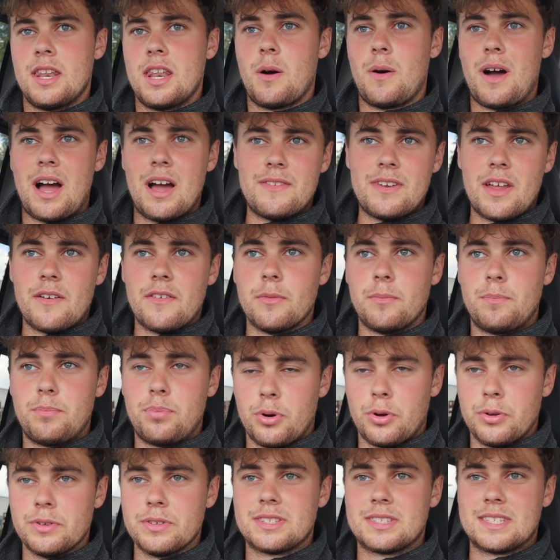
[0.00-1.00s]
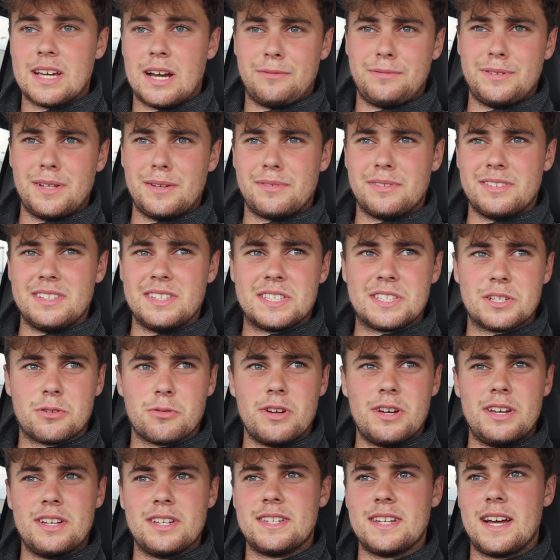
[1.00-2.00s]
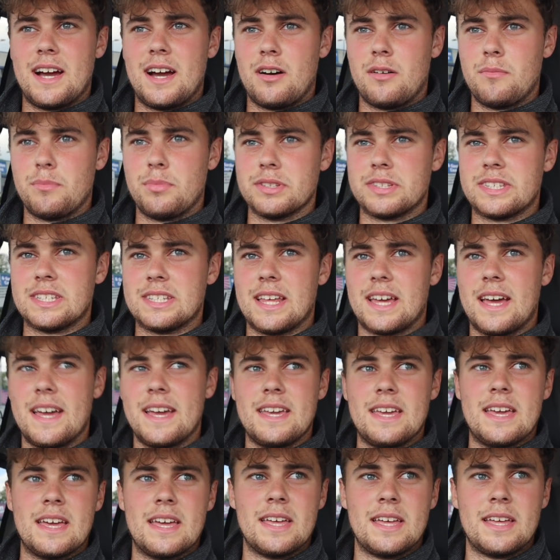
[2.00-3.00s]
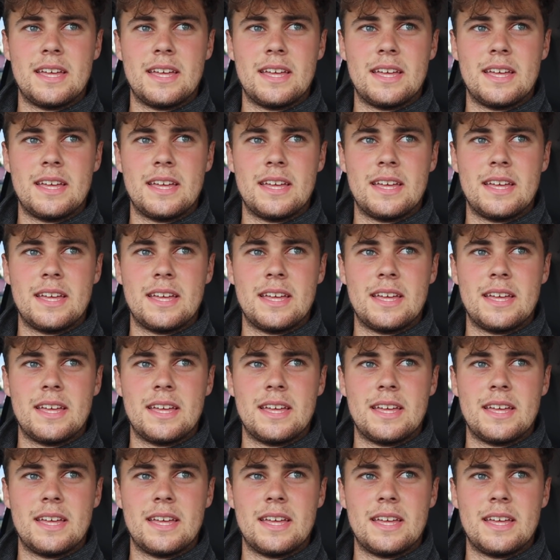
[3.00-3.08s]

Now, I've never put self-leveling screed down, but today